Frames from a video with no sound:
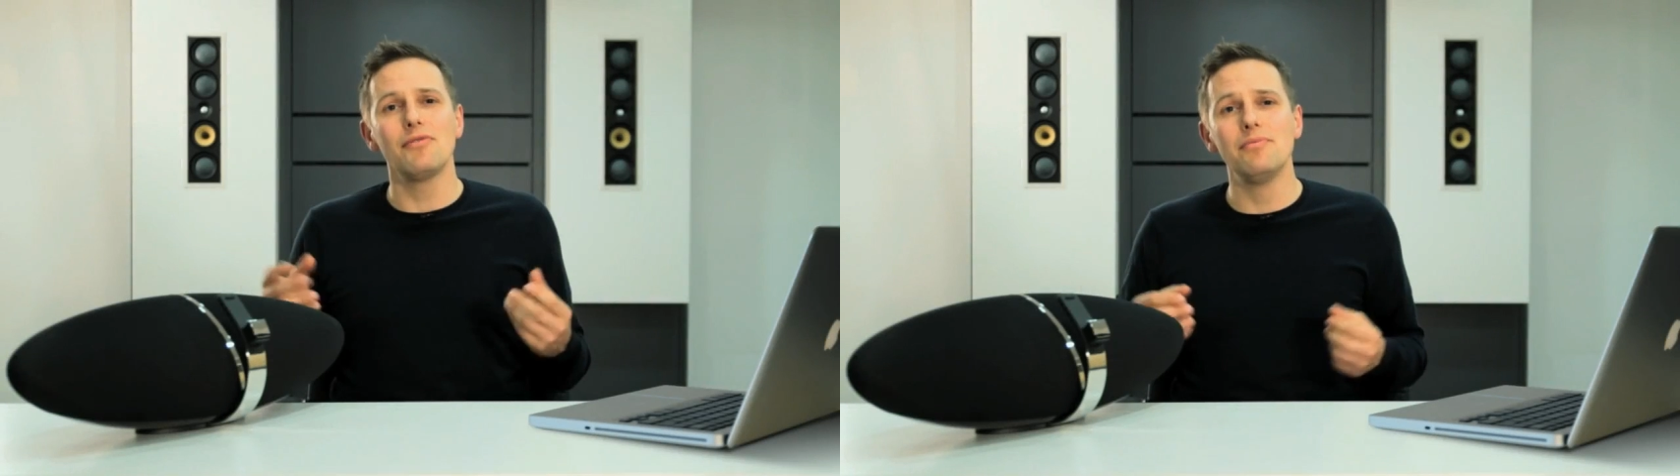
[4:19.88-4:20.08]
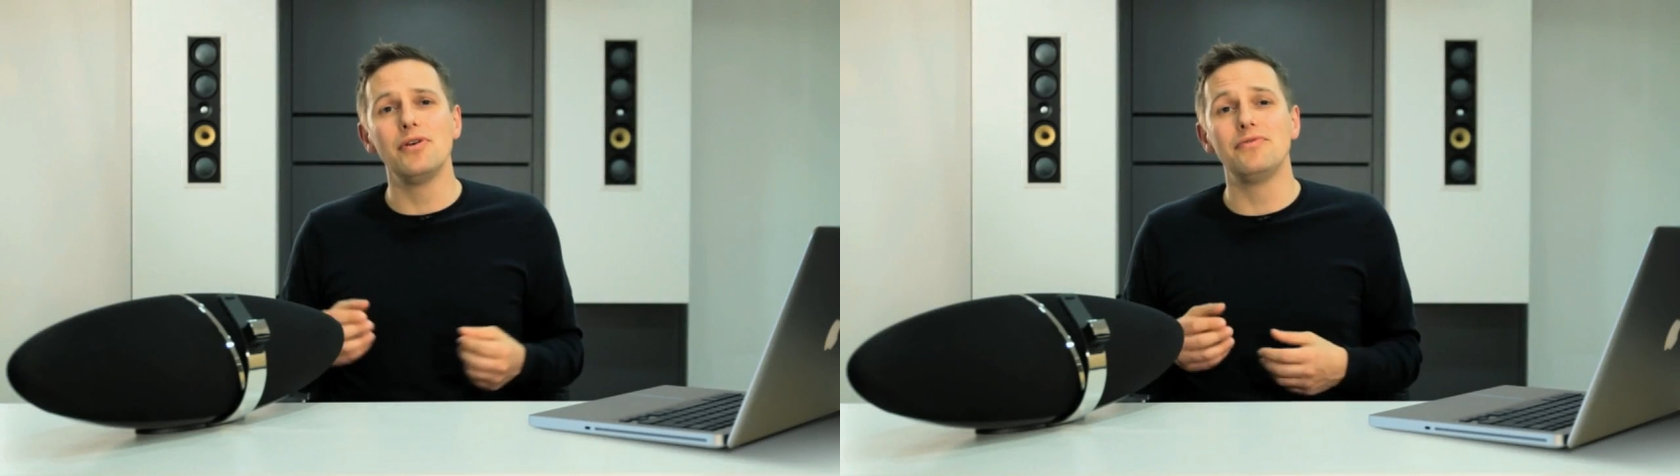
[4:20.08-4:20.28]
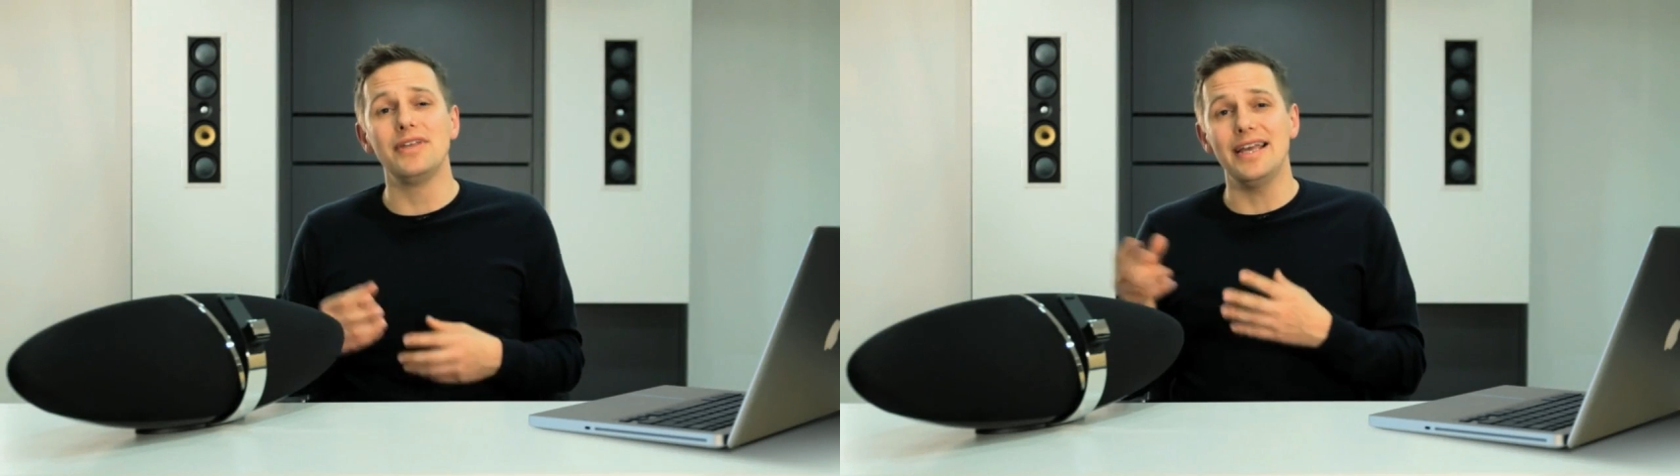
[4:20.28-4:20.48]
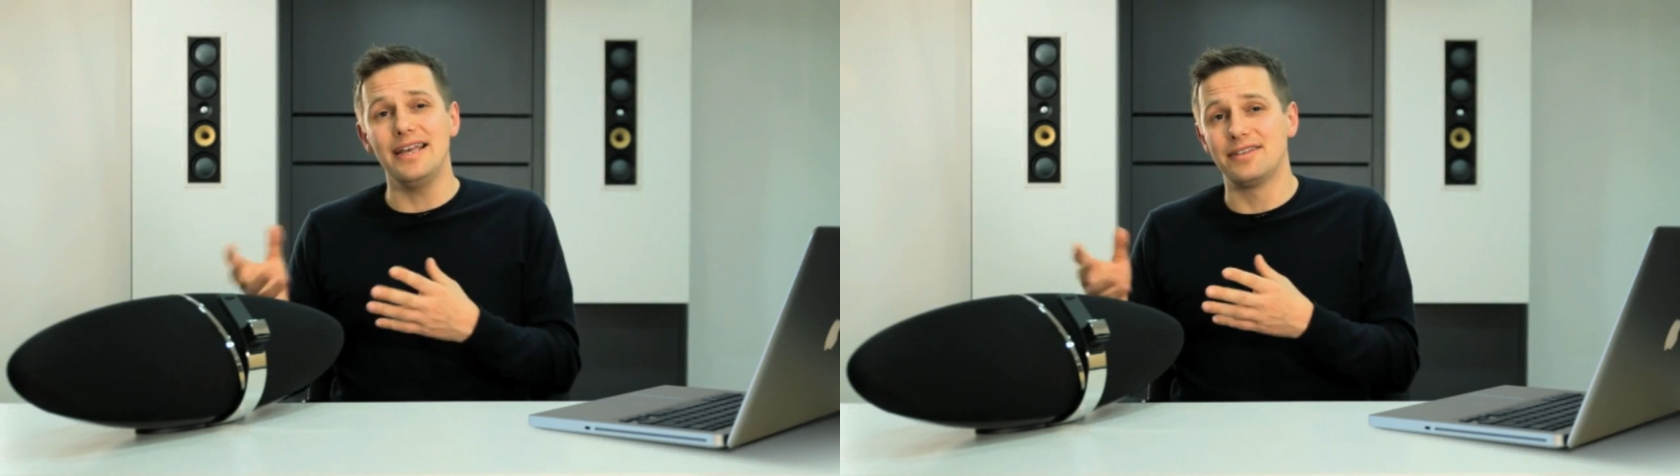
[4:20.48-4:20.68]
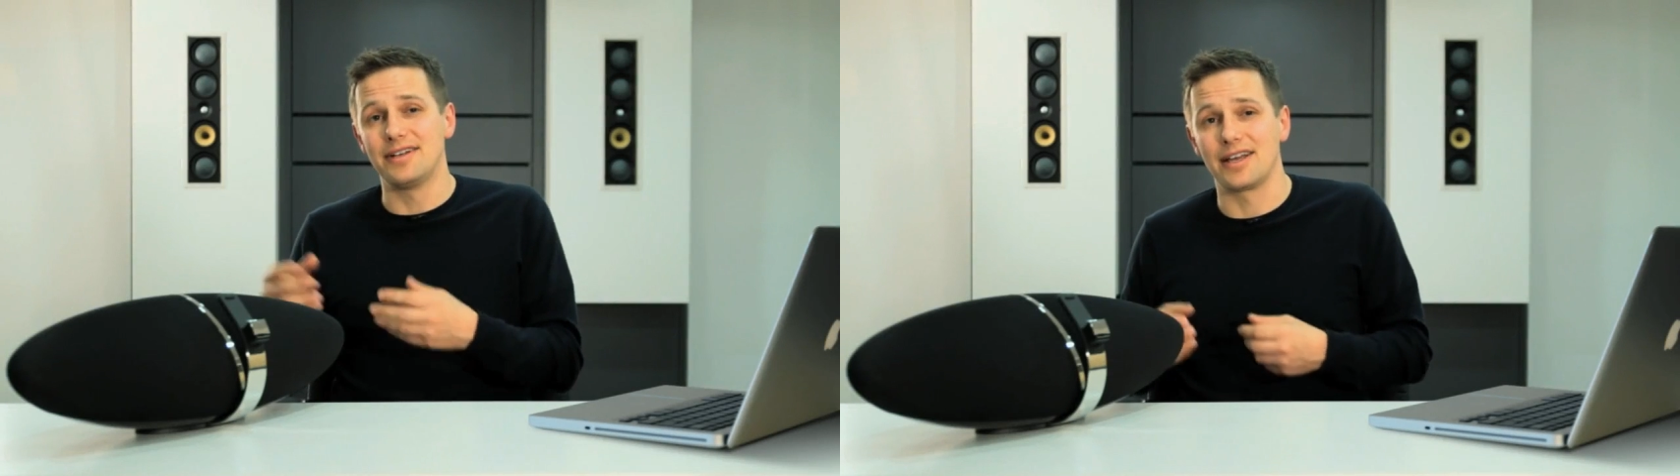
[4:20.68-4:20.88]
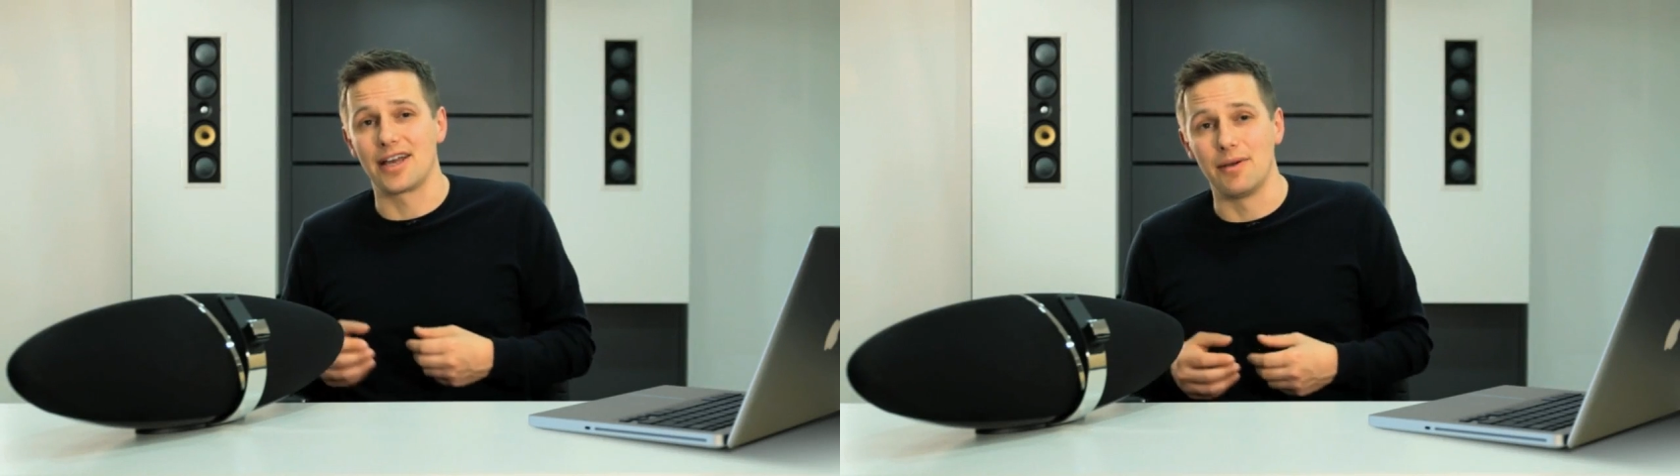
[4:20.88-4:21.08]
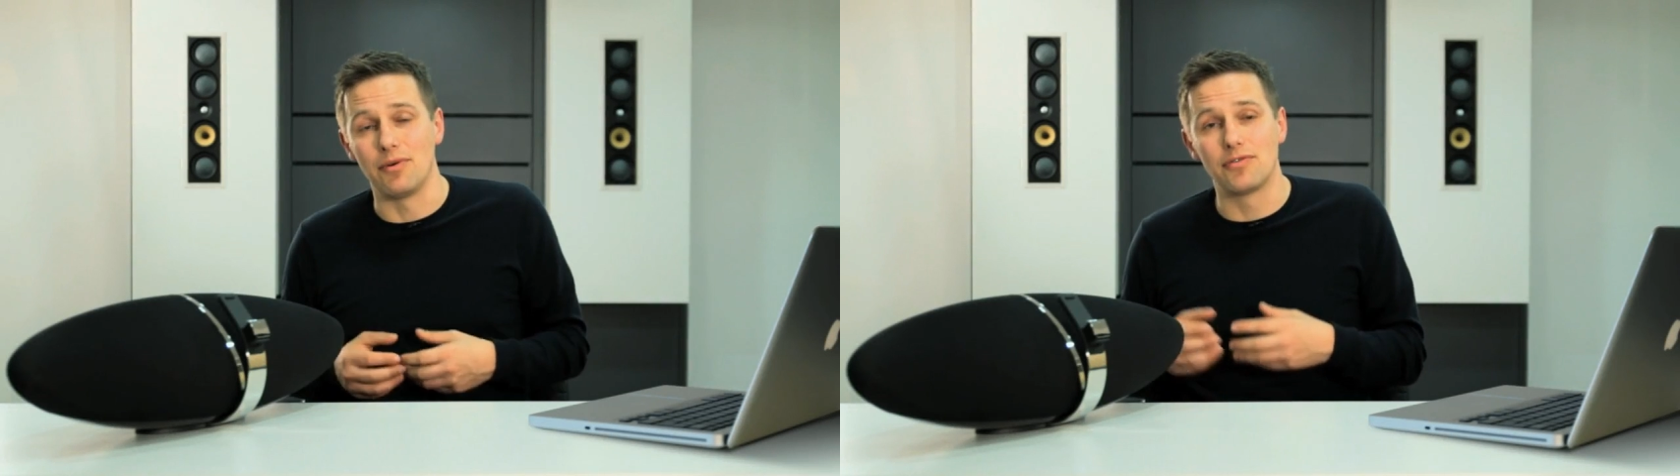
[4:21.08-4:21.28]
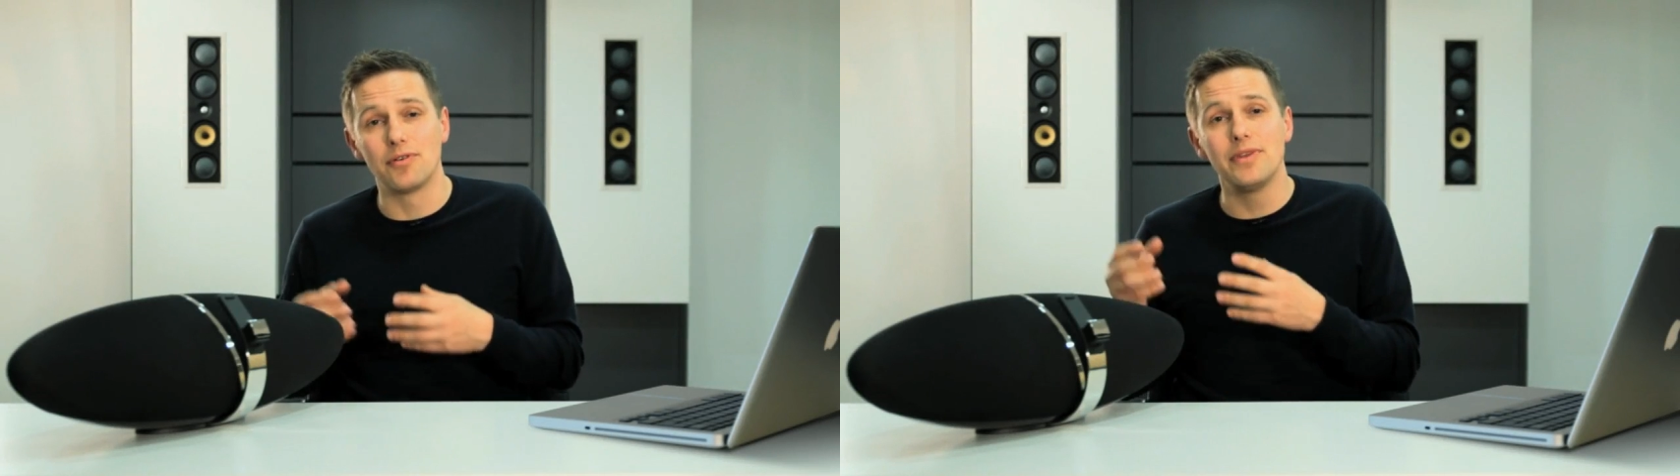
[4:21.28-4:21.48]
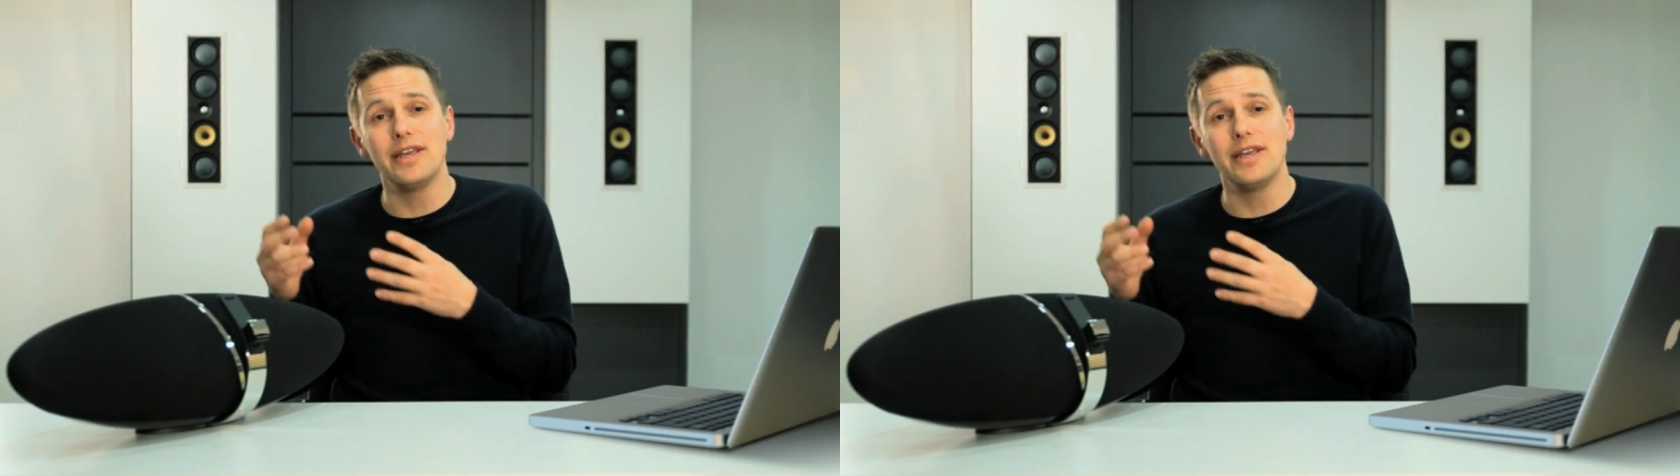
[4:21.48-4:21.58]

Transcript: remove the Ethernet cable from